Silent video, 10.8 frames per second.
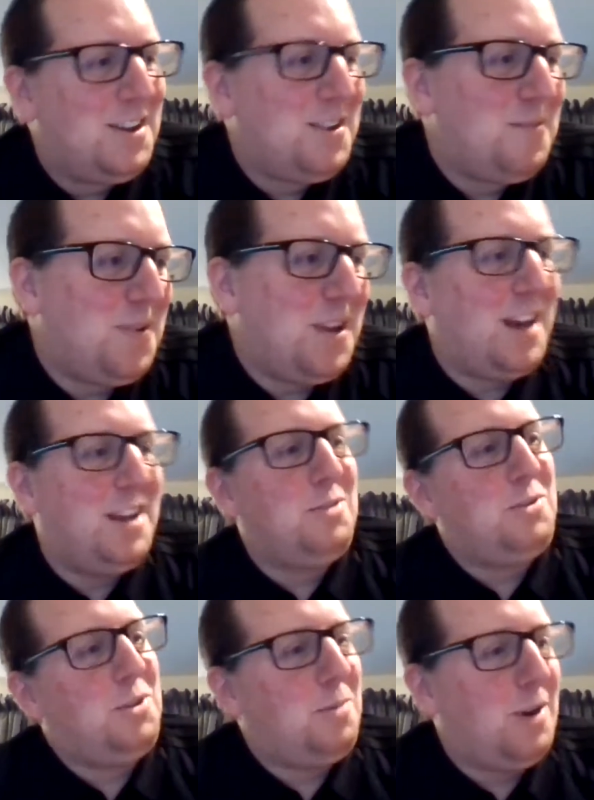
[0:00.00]
but yeah,
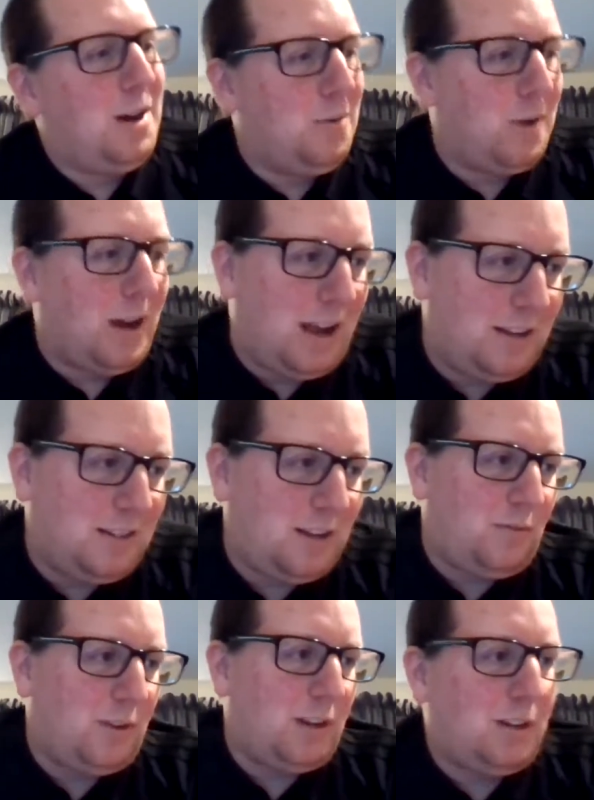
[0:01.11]
he'll do well, and I
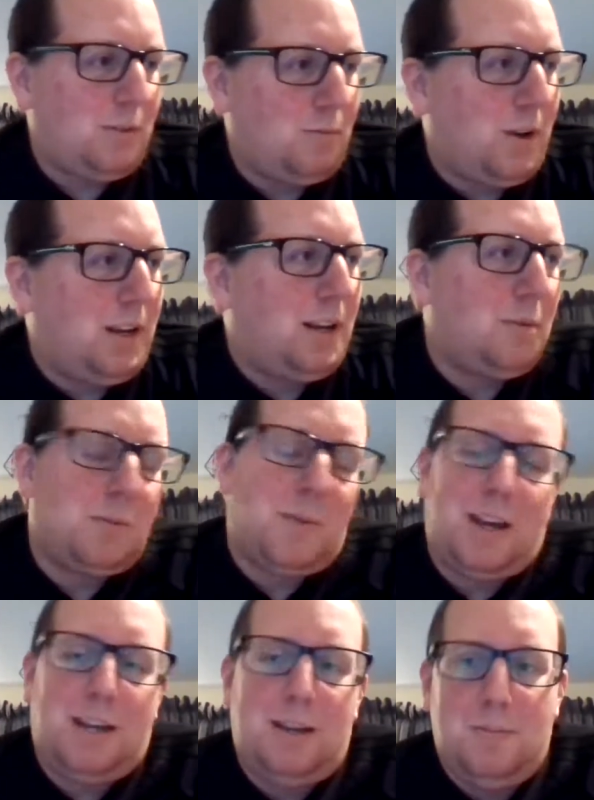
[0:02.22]
think when he comes
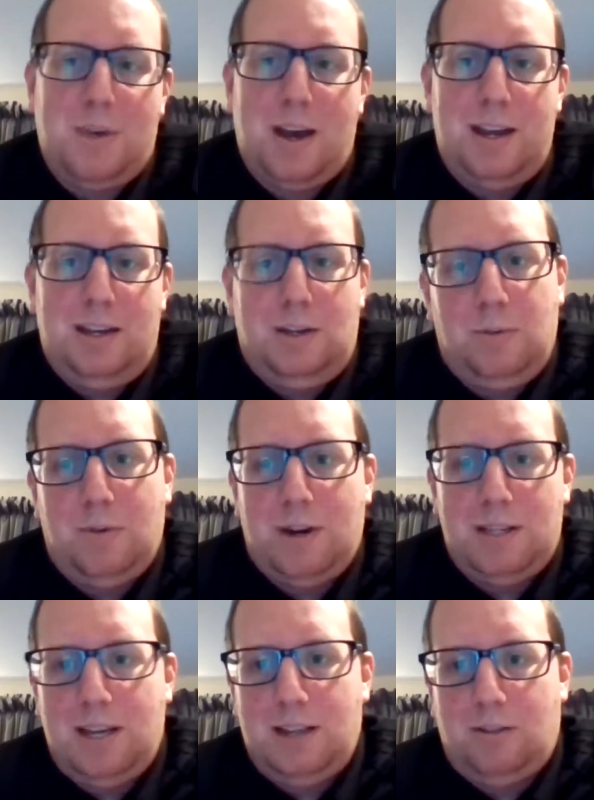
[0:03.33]
back in May, he'll be ready
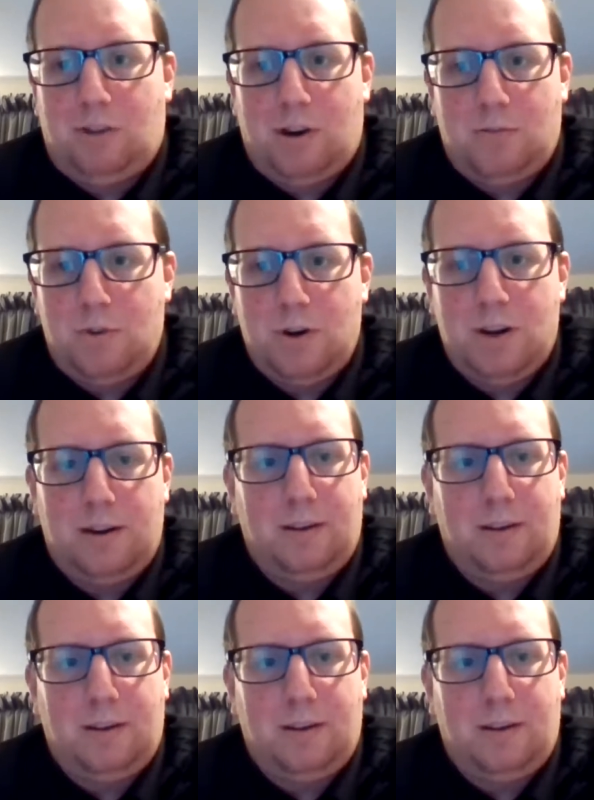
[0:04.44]
to hit the ground running.